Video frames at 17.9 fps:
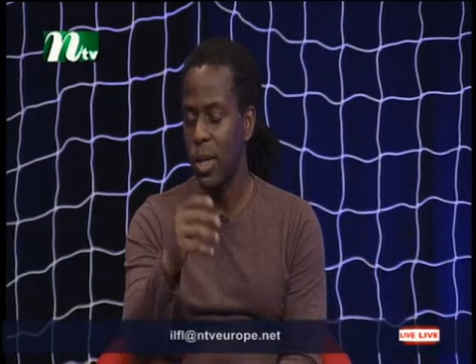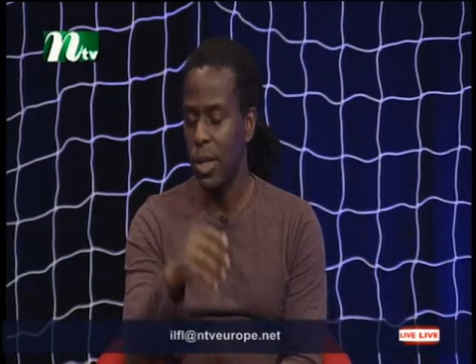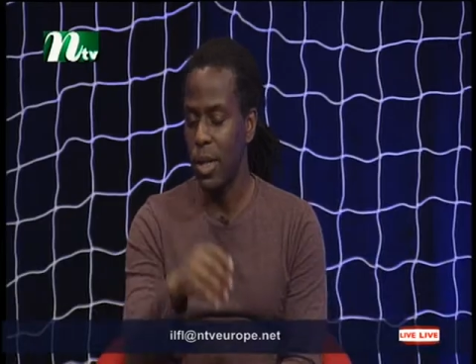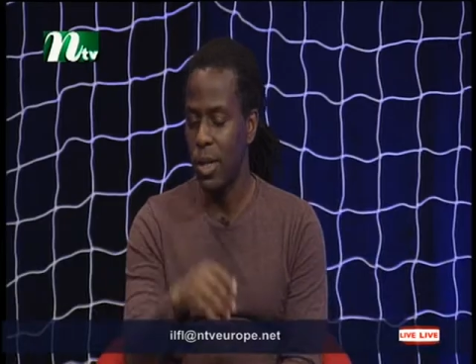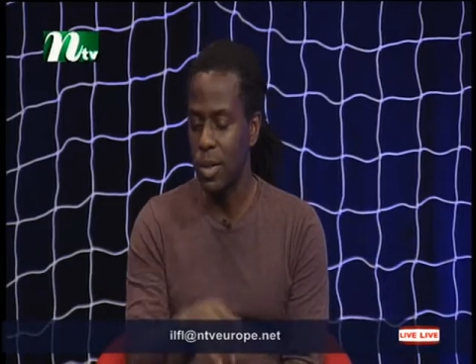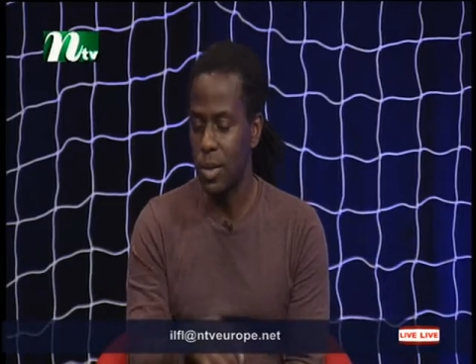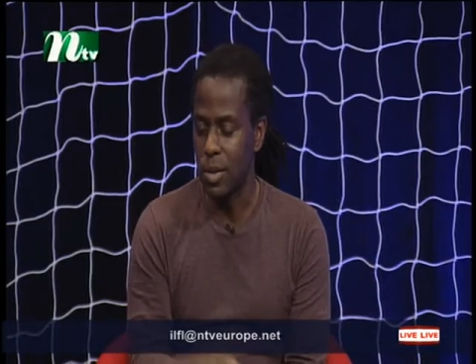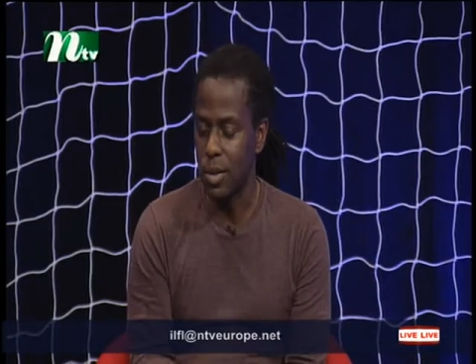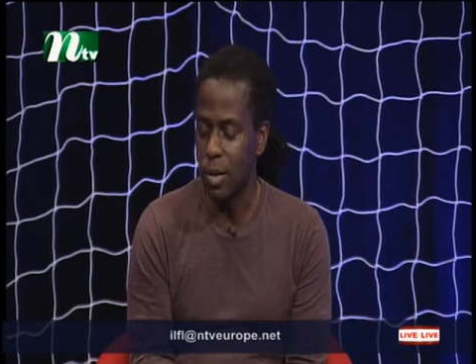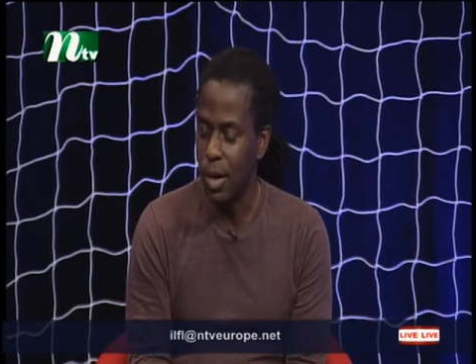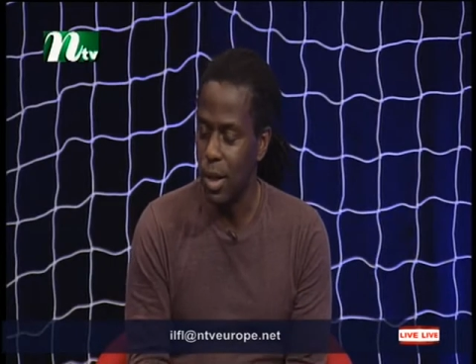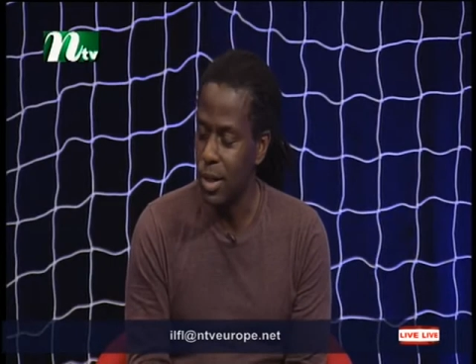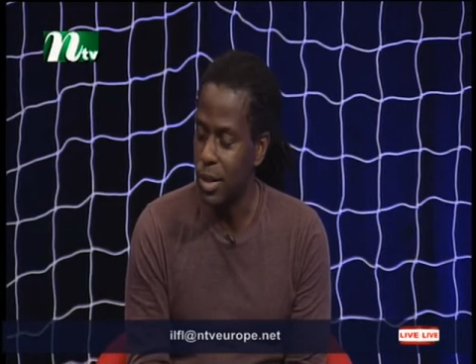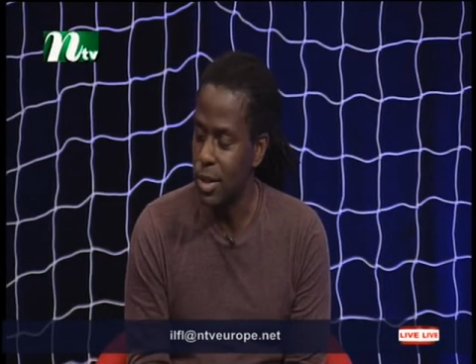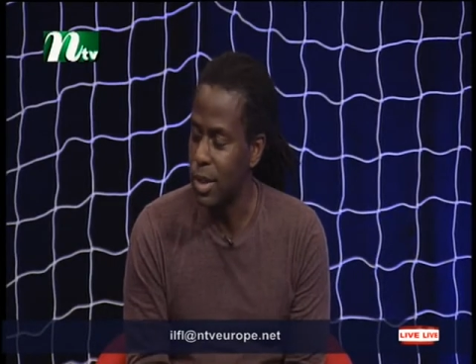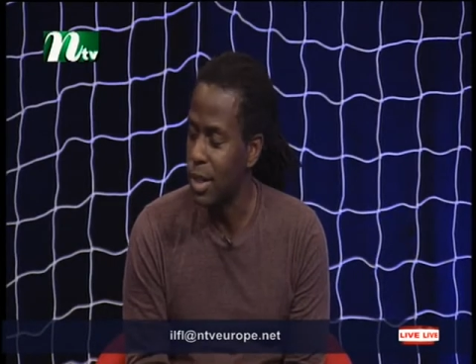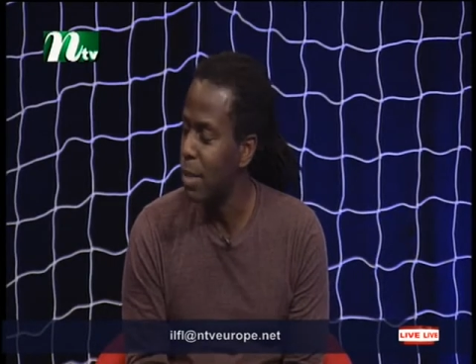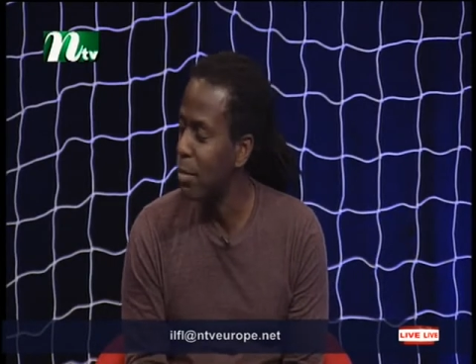insight
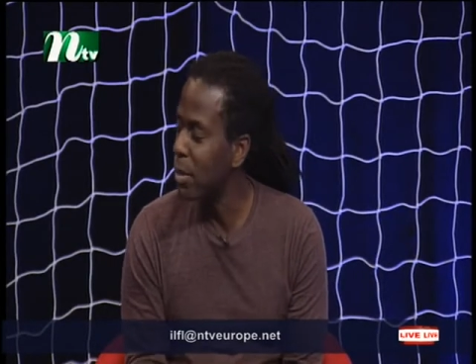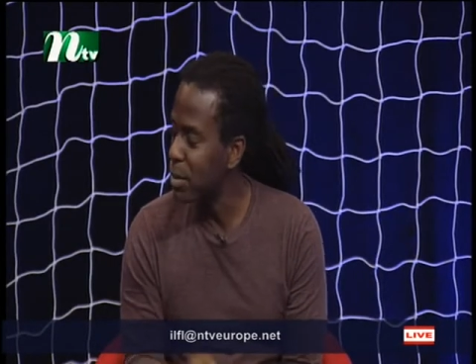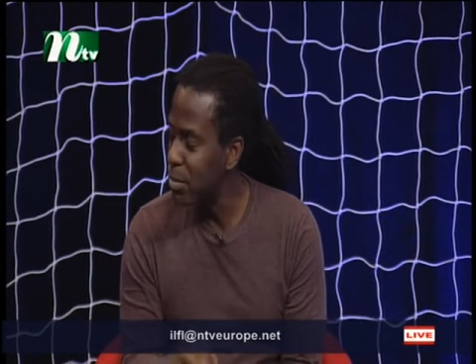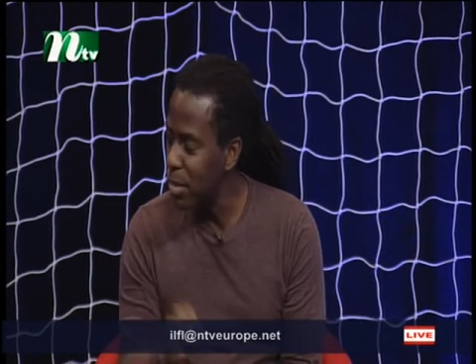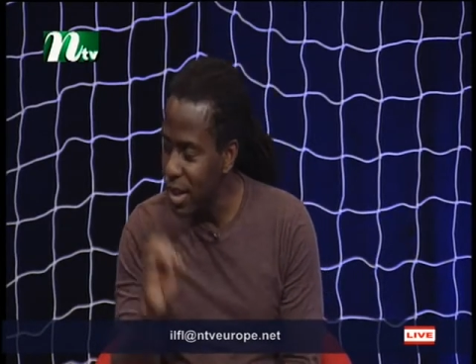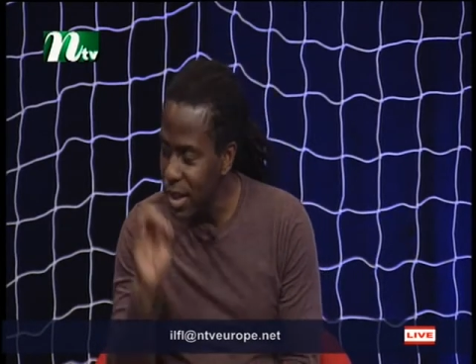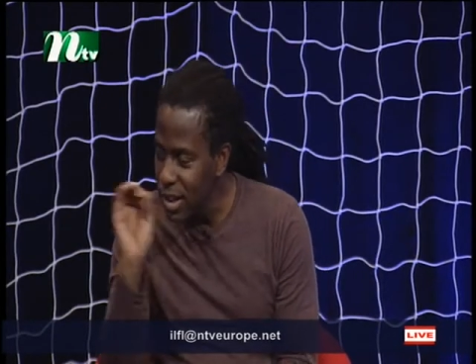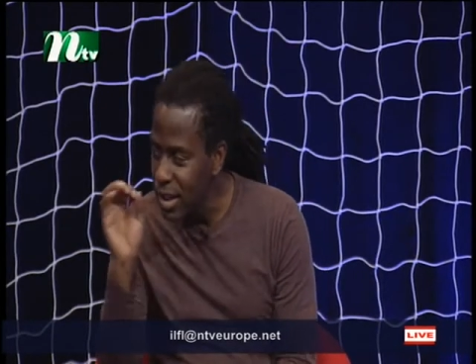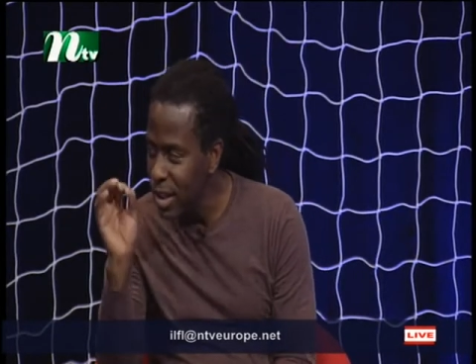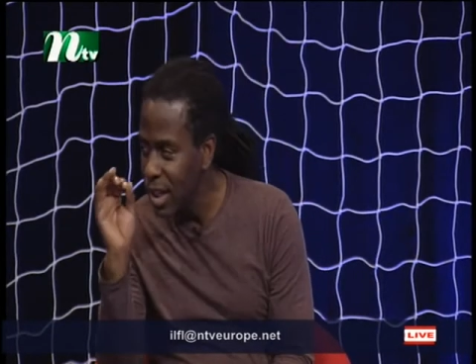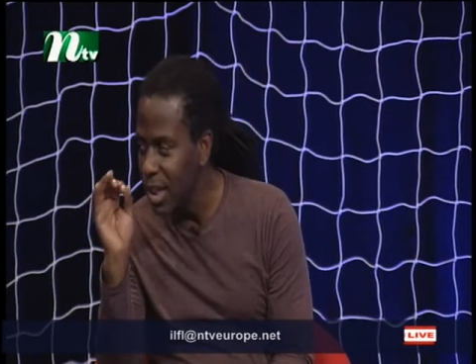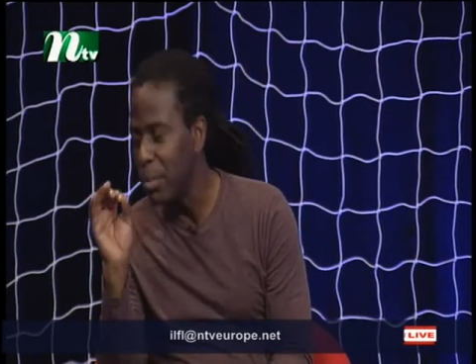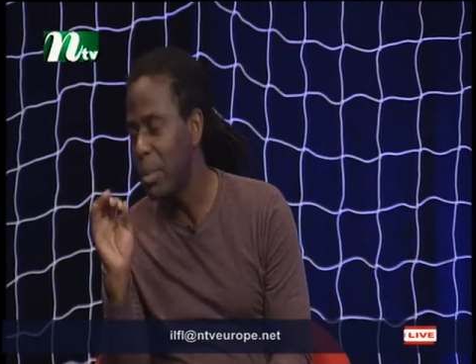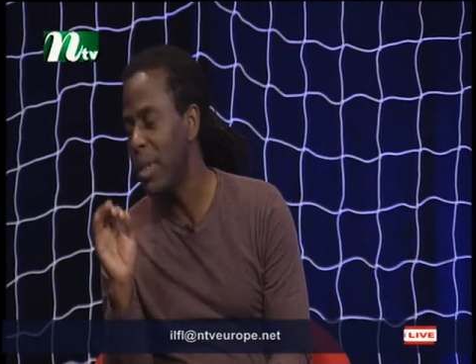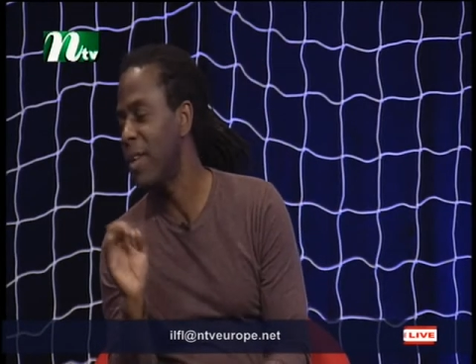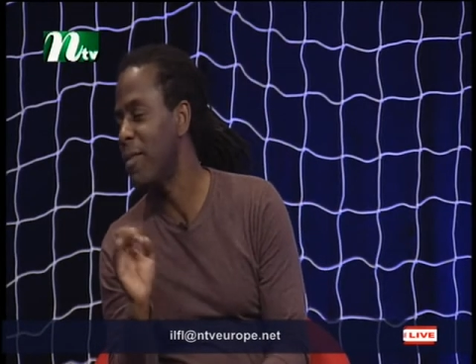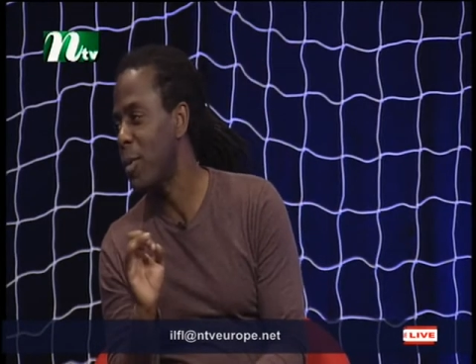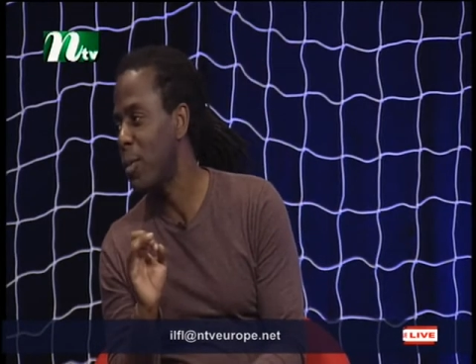into there must be a little
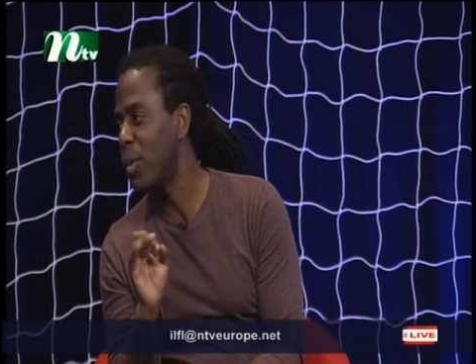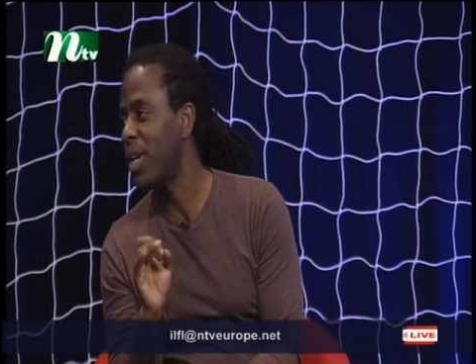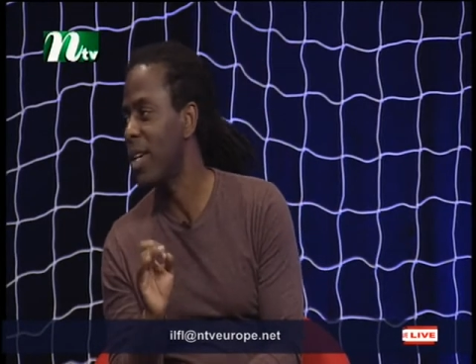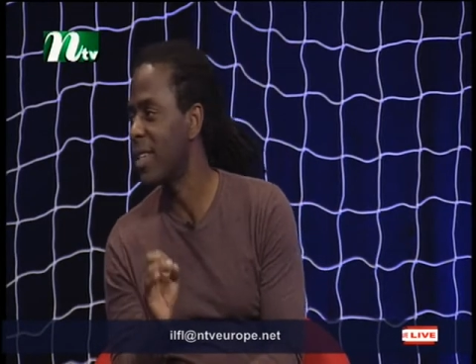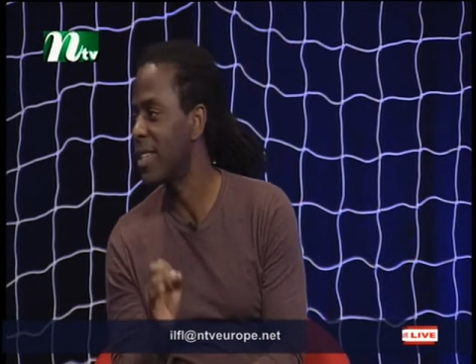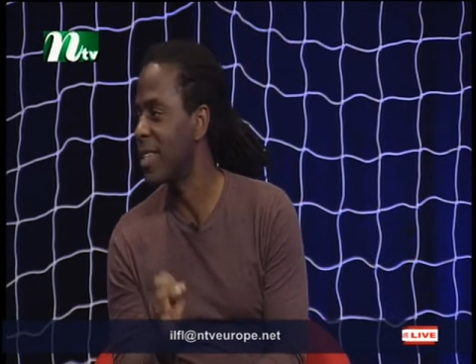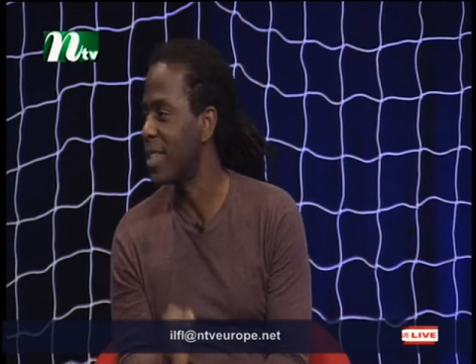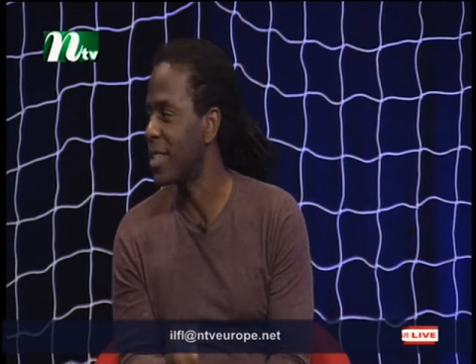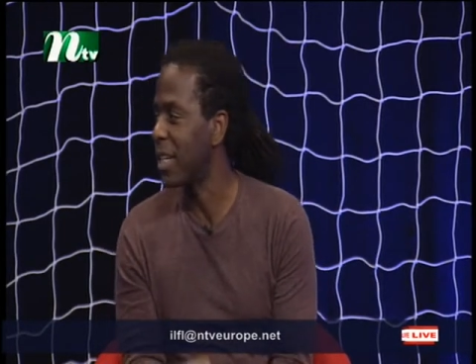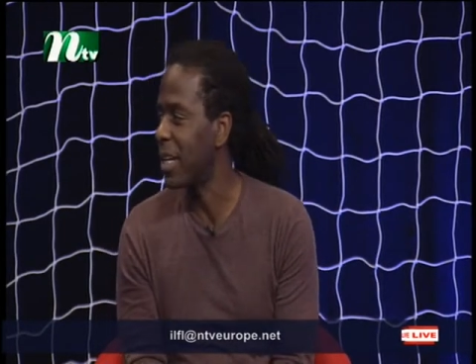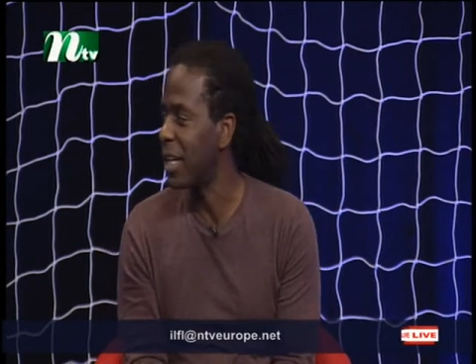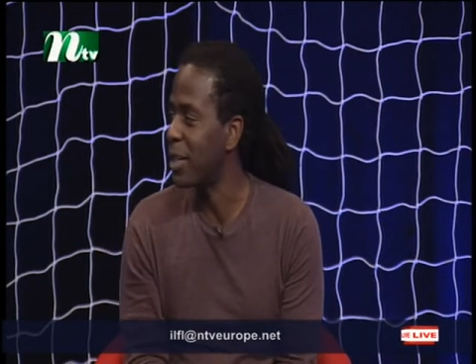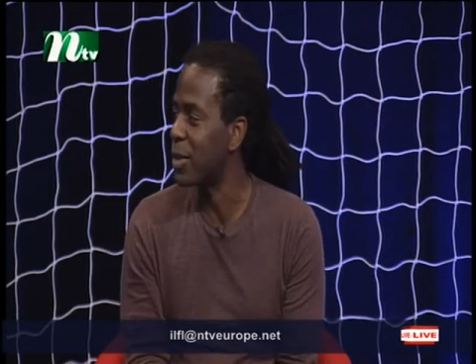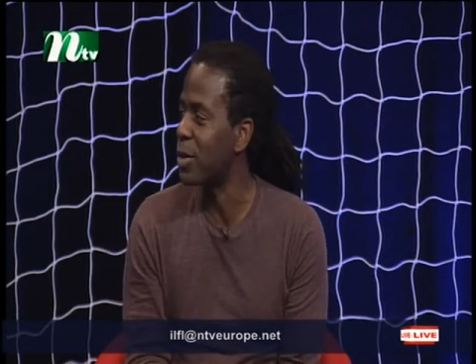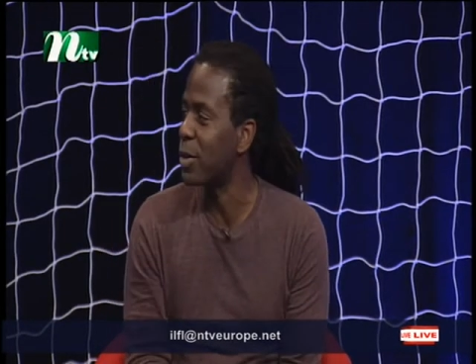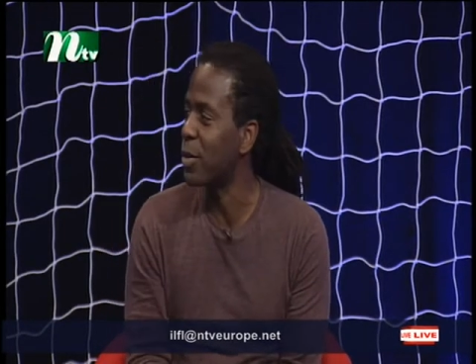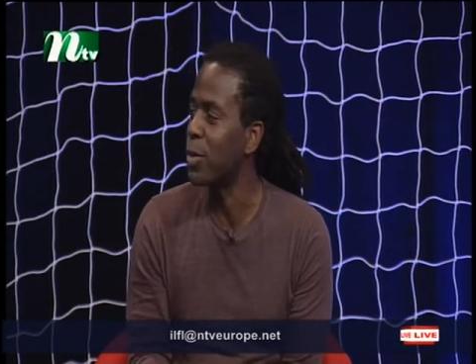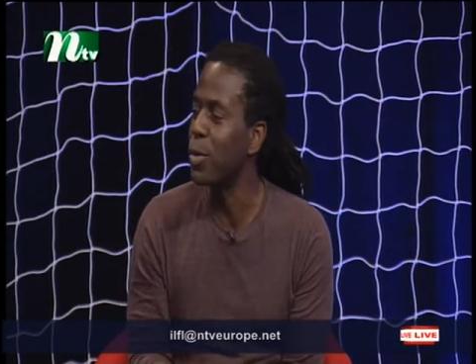bit of a weakness into Leighton.